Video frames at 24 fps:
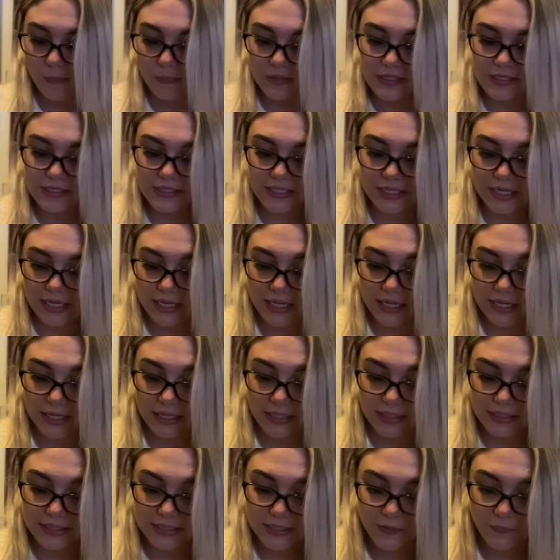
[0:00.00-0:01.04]

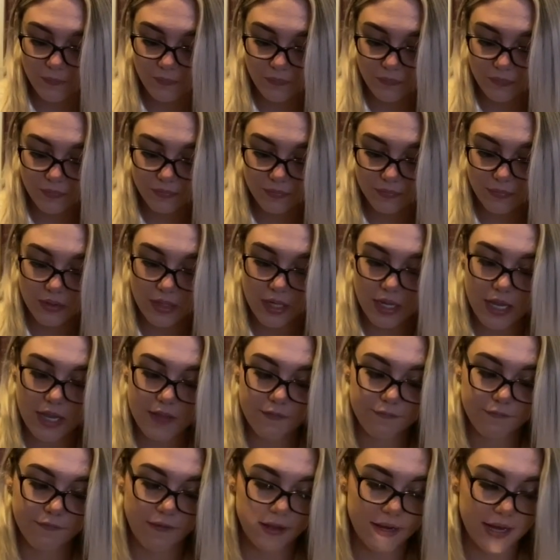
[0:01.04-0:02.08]
signed
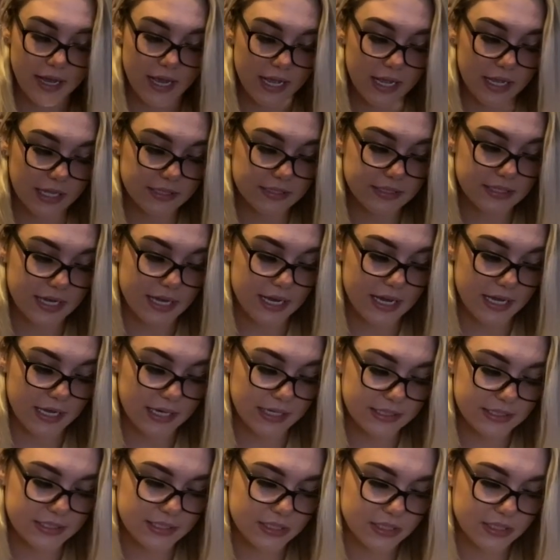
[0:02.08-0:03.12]
fan art card.